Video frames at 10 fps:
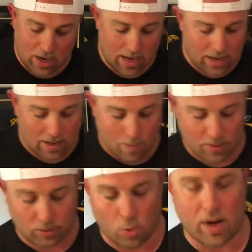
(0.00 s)
again coming
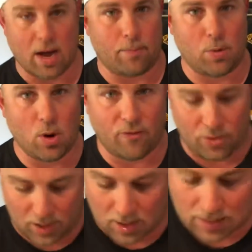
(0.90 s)
through. We got a beautiful
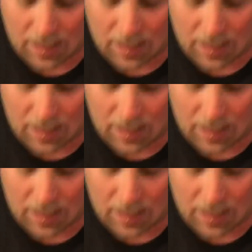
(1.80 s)
thing of